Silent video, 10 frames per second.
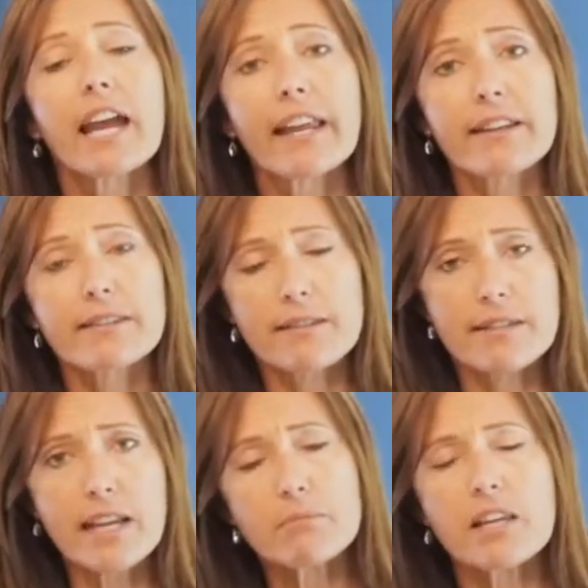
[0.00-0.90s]
And at the
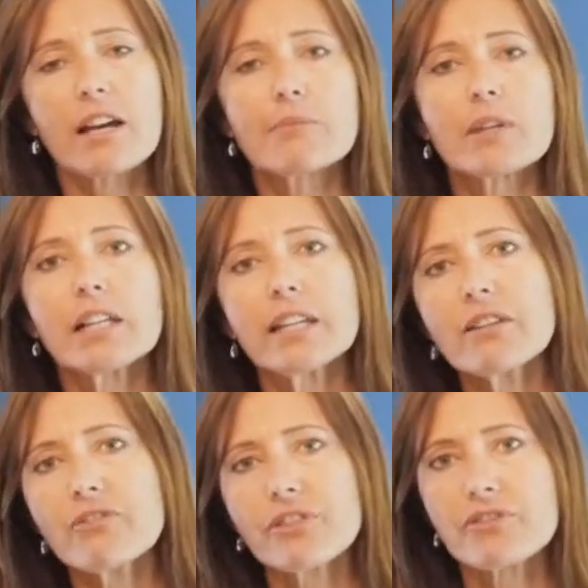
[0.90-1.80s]
same time, the
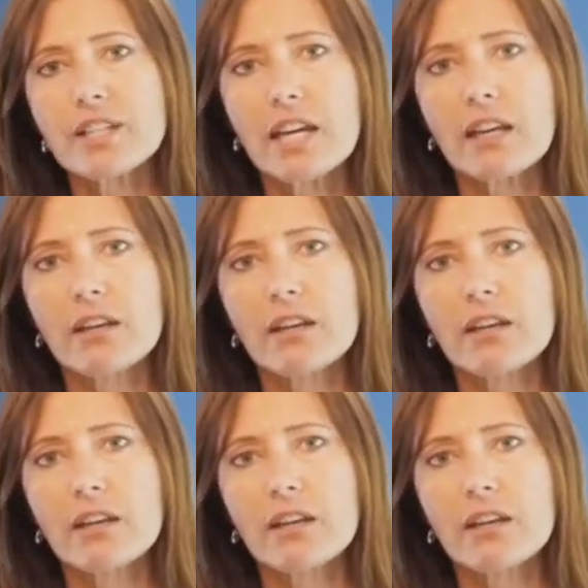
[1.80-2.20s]
Clean 15